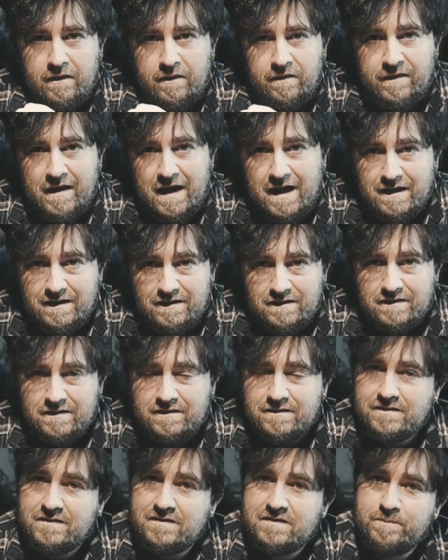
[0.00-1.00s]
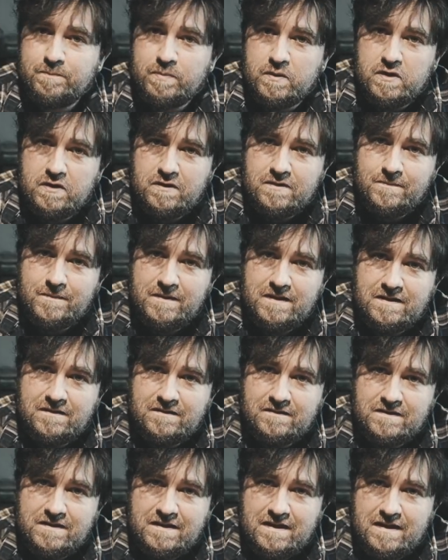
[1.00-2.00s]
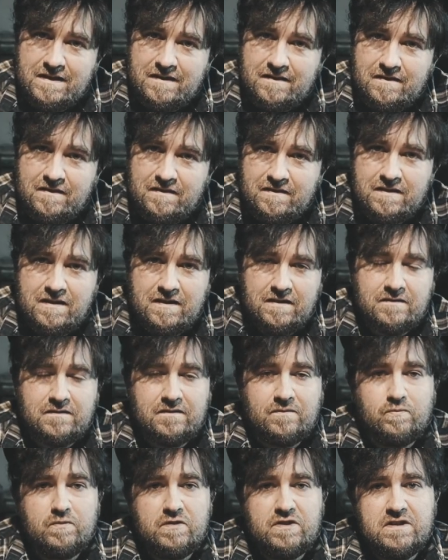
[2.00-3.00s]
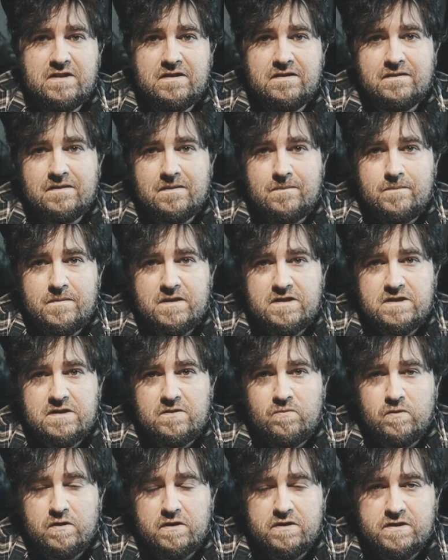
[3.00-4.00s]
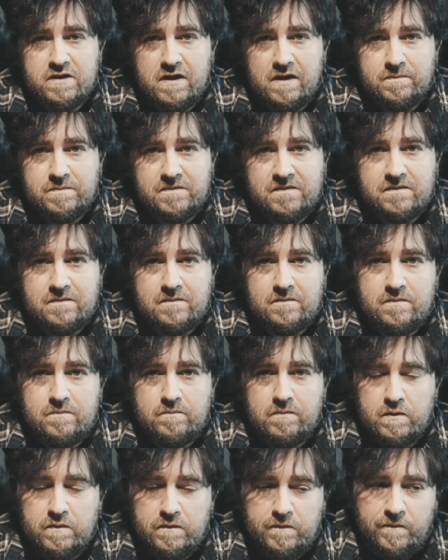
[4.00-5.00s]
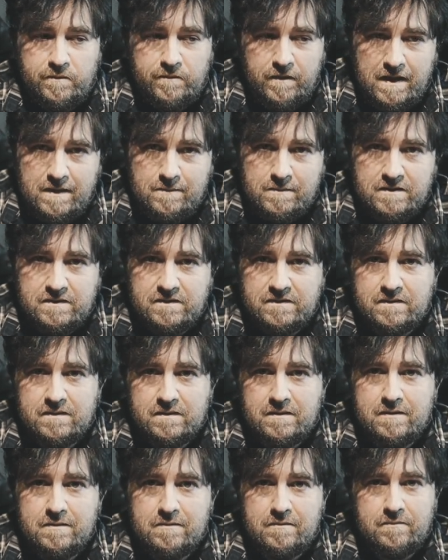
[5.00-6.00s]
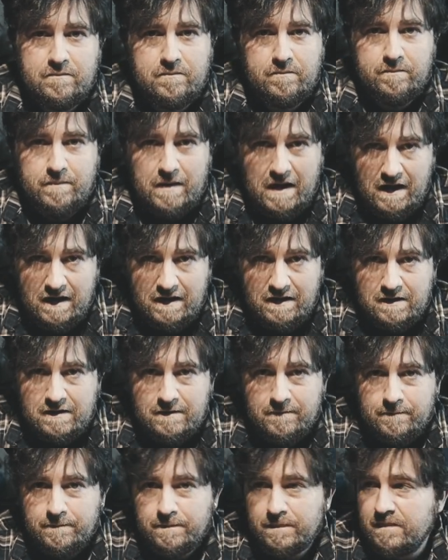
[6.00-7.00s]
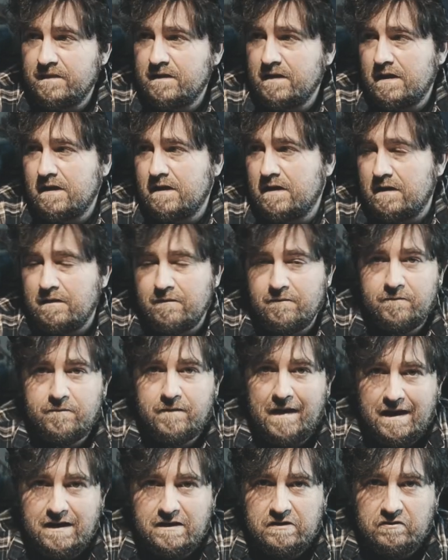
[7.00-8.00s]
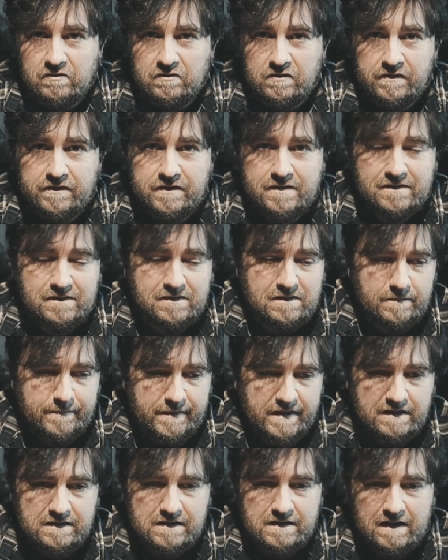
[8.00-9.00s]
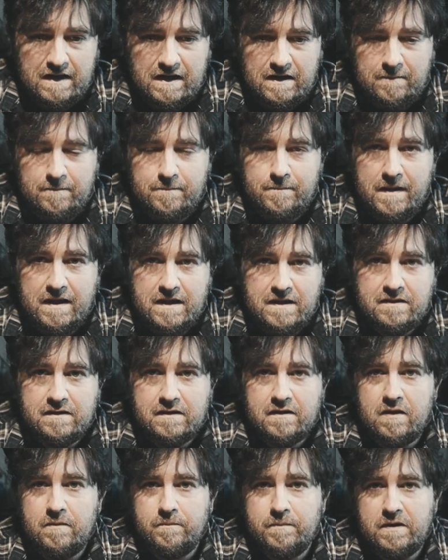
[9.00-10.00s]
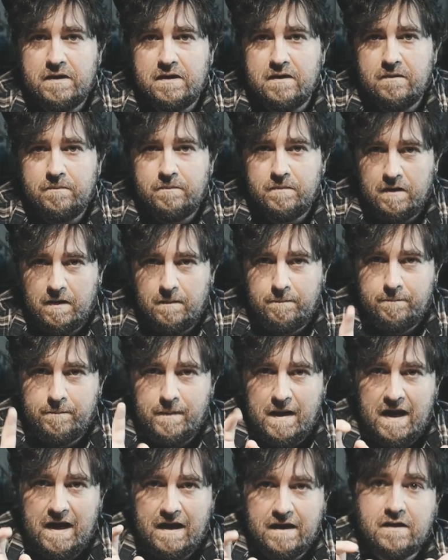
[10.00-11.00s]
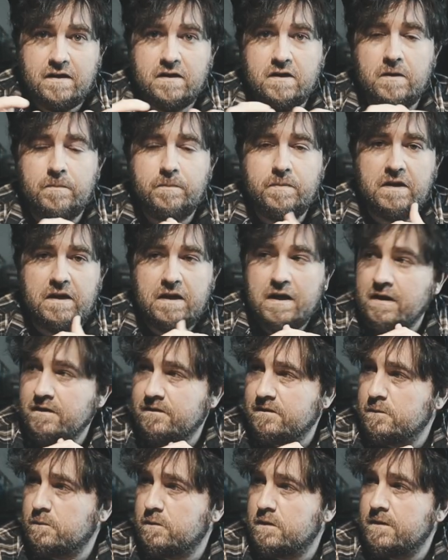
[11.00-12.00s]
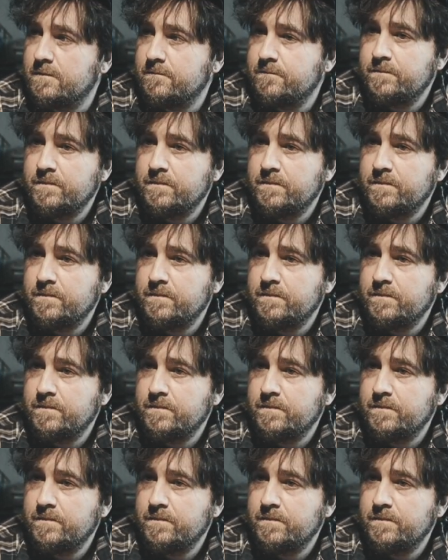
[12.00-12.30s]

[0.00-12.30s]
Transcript: That spurred me to get this, which is Mission Workshop's most famous bag, the Vandal. This is the bag that kind of made the company a bag company, as it were.